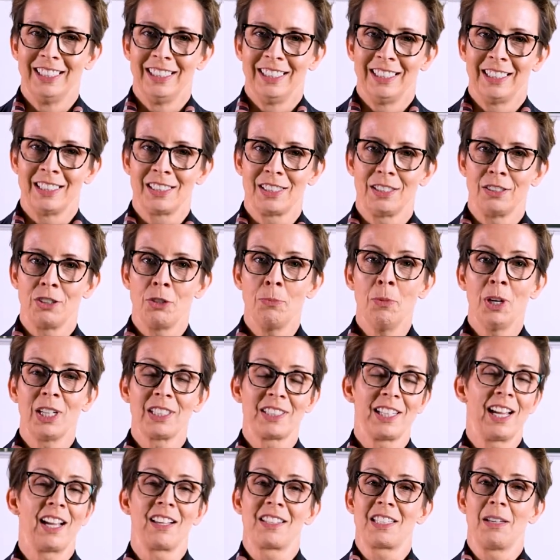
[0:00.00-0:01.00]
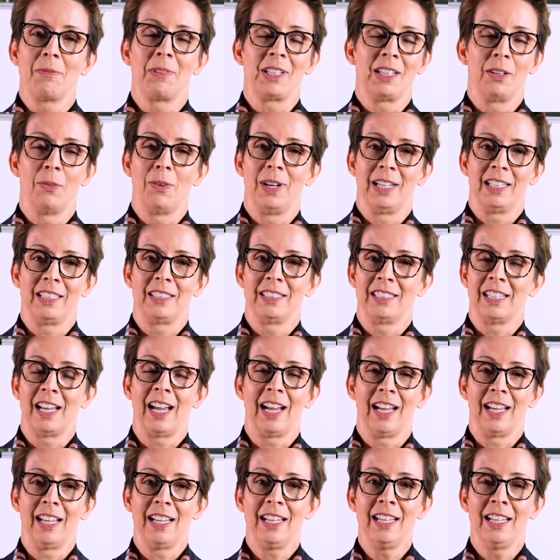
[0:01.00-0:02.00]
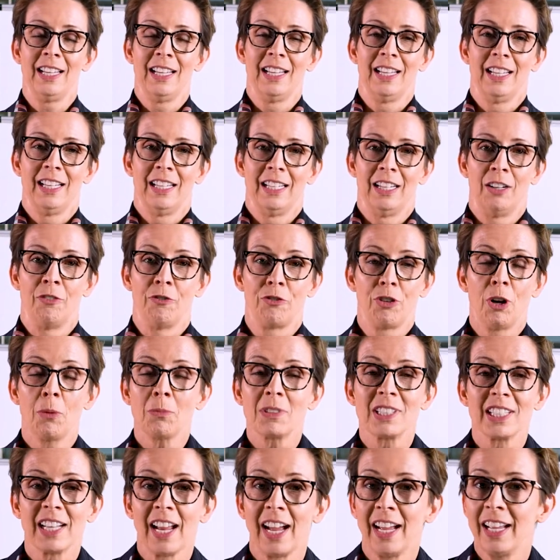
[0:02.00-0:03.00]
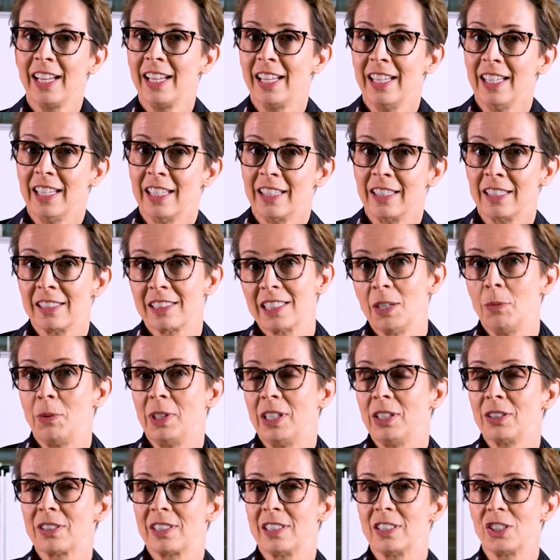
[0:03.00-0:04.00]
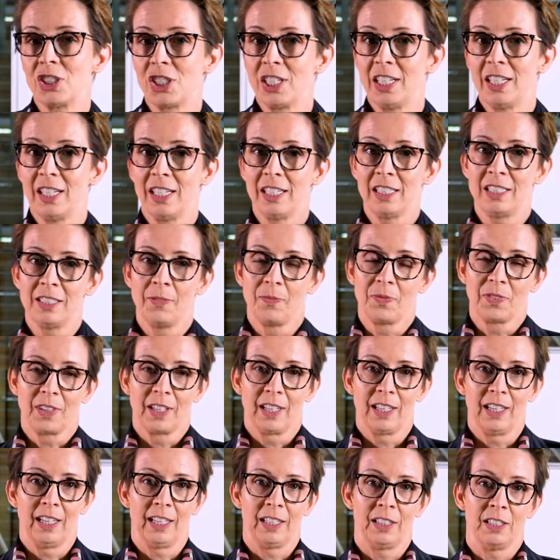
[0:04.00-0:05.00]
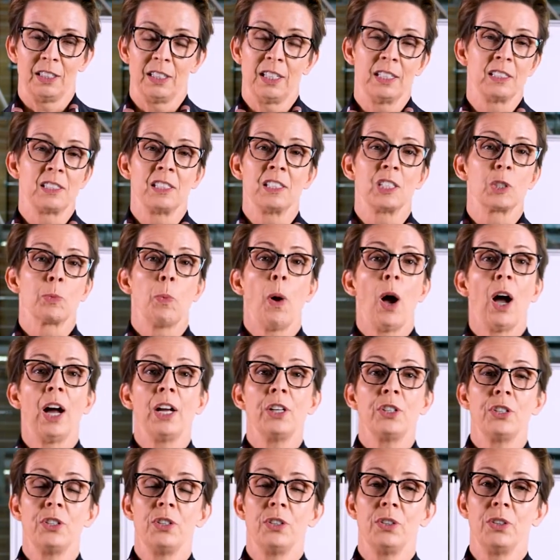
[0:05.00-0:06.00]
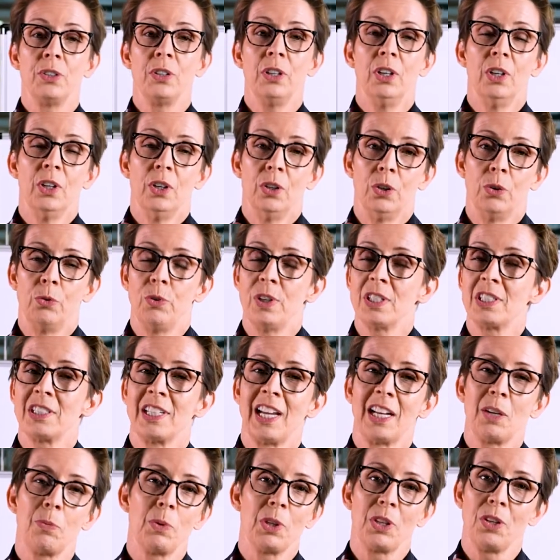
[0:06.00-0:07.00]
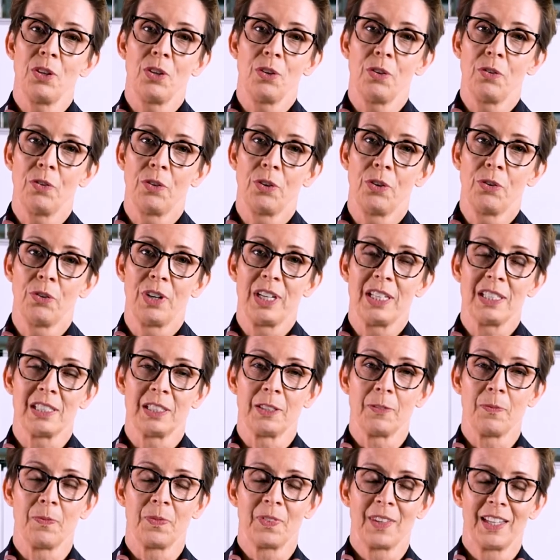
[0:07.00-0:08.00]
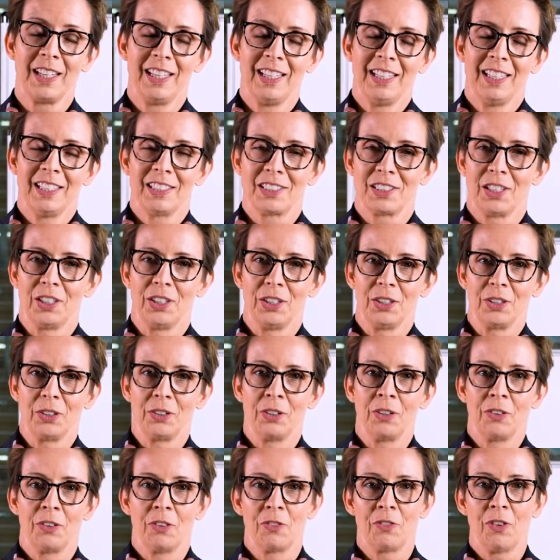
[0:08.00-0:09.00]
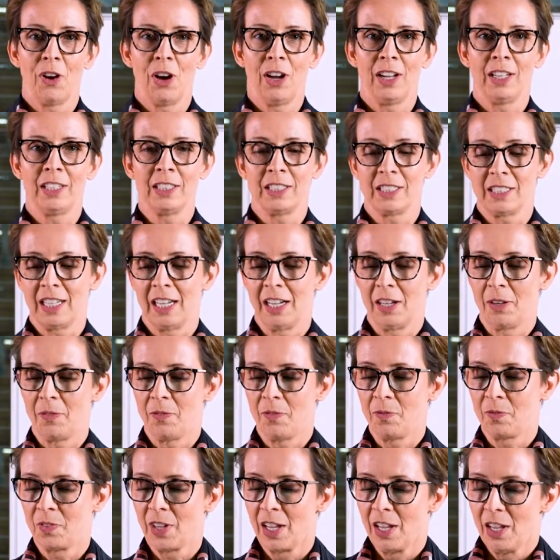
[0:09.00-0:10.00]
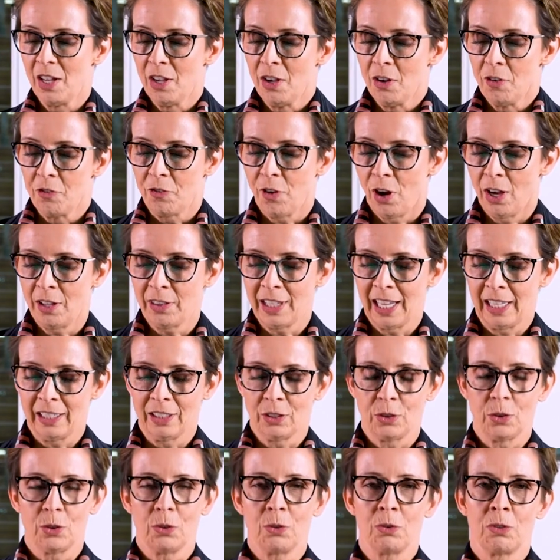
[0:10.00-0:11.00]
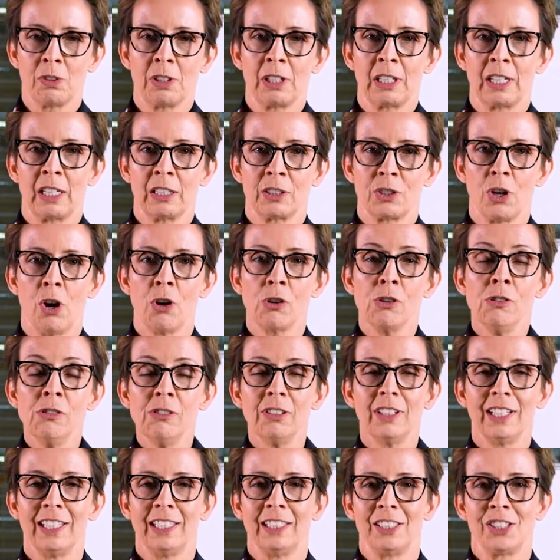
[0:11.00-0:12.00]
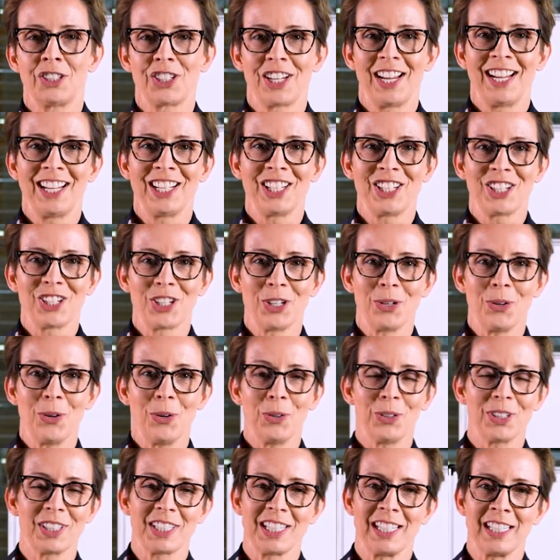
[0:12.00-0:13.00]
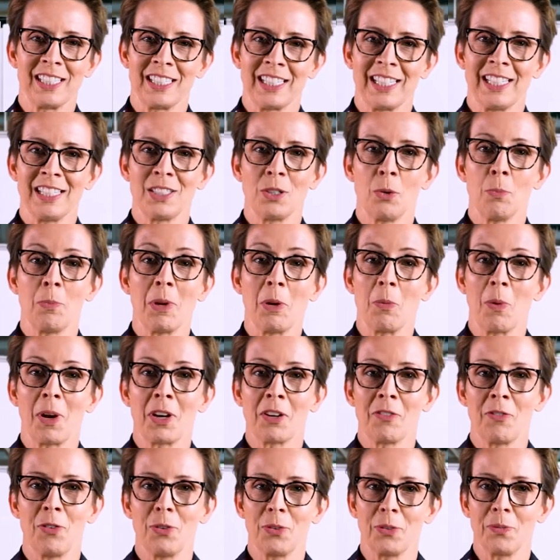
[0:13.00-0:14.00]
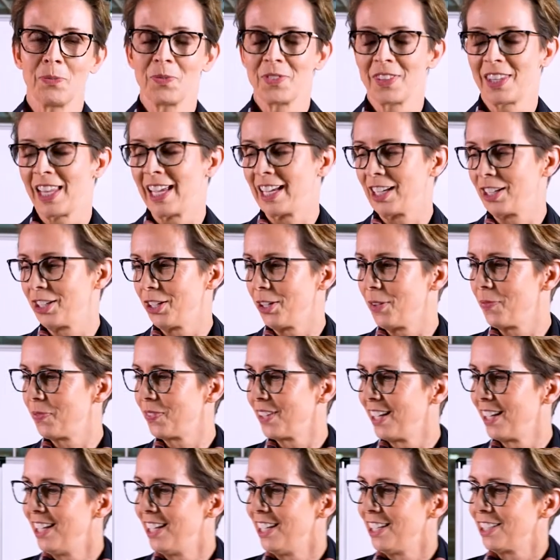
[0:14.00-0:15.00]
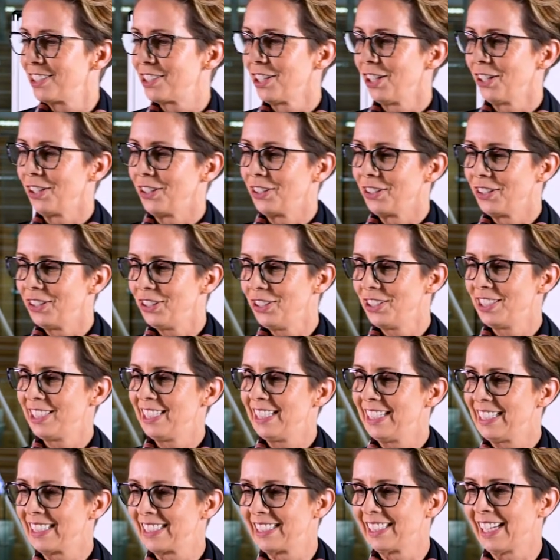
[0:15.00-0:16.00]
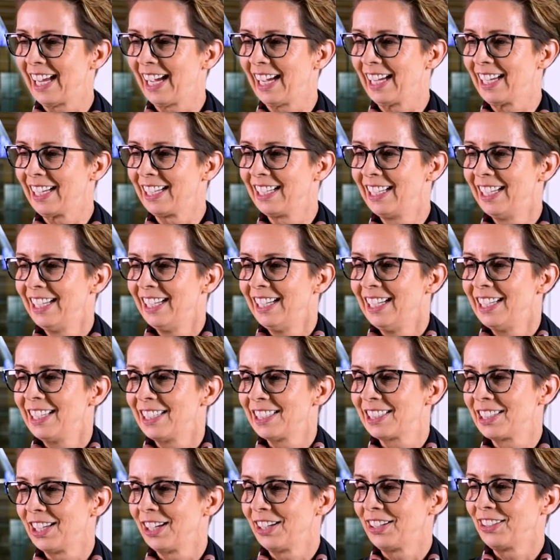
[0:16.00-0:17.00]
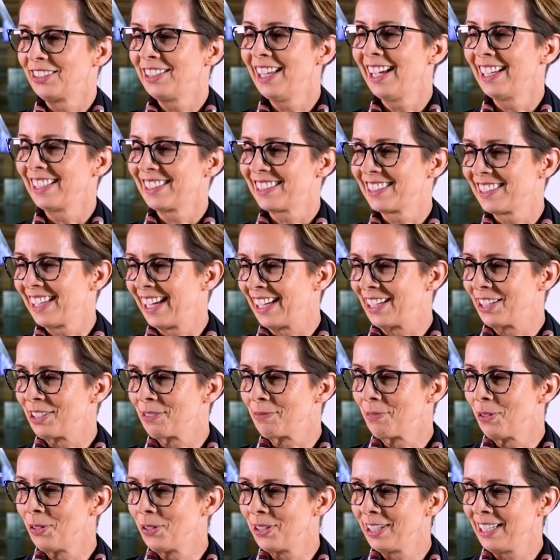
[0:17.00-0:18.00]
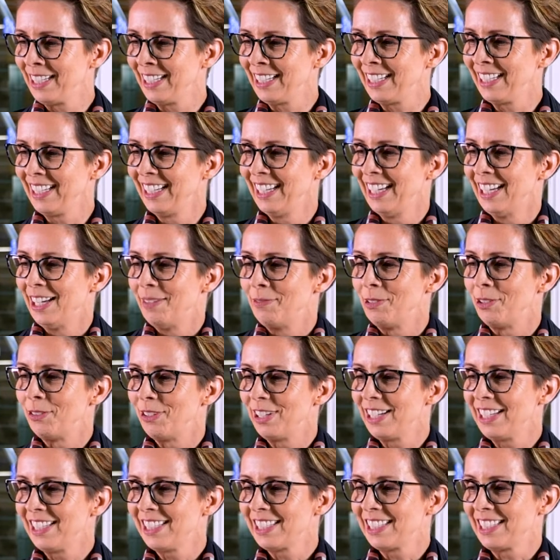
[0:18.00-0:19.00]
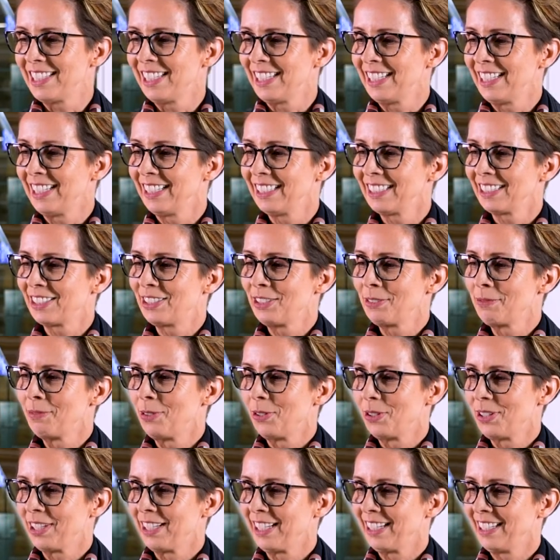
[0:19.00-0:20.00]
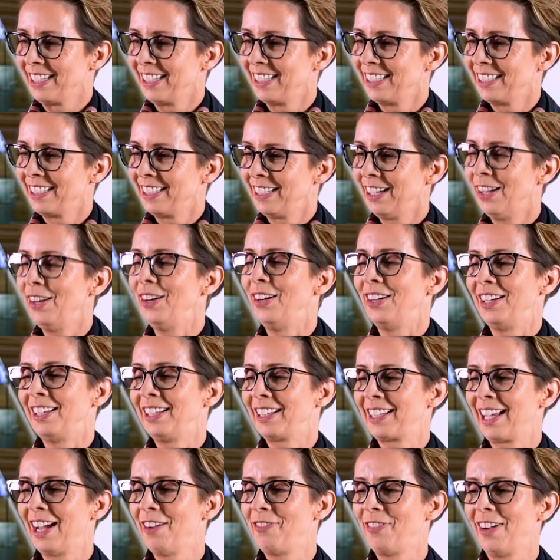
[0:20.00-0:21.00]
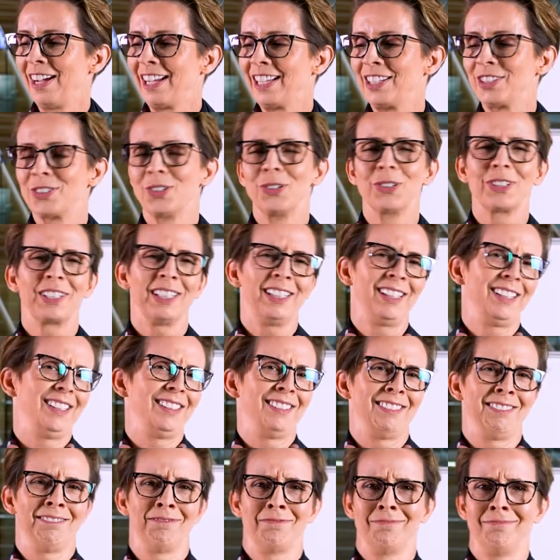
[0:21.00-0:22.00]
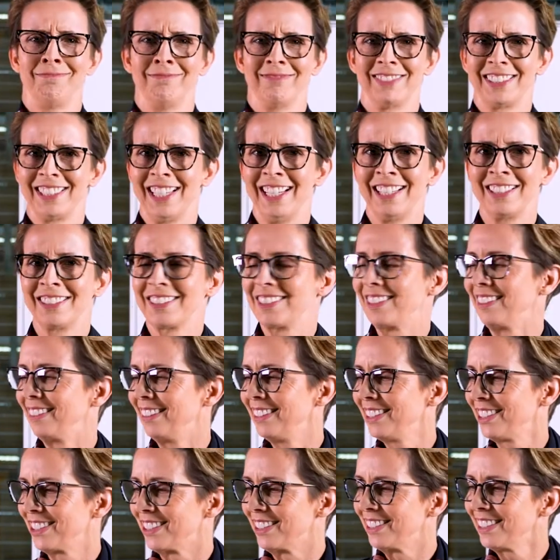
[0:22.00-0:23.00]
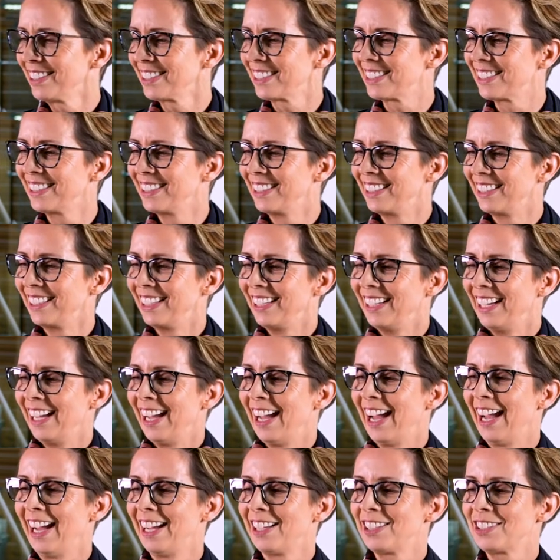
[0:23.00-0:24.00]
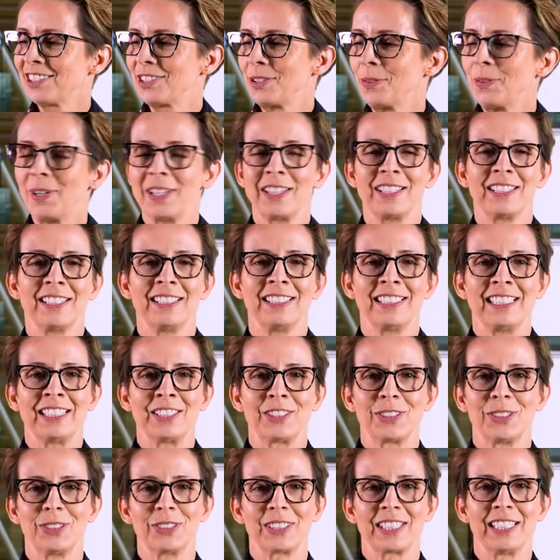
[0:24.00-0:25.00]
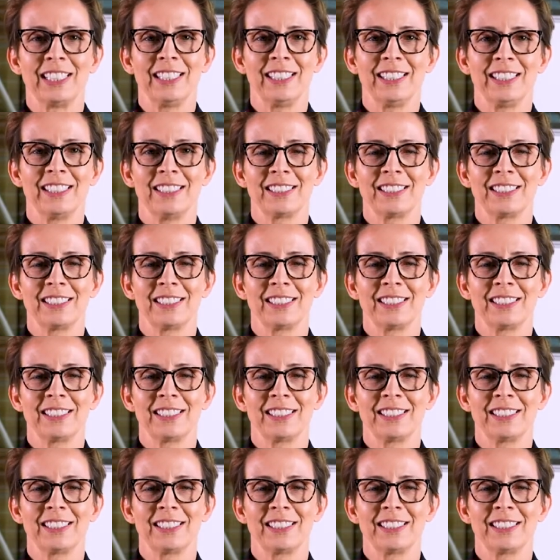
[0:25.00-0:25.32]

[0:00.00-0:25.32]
And so you might take something away today and from today that someone else has shared and that has inspired you or resonated with you for a reason. So find that little toggle and change to all attendees. It would be wonderful. Thank you. So who's here today? So Nat saying good morning. Maria's here. Good morning. Oh, a cafe in Torquay. Sounds delicious. How's the weather in Torquay?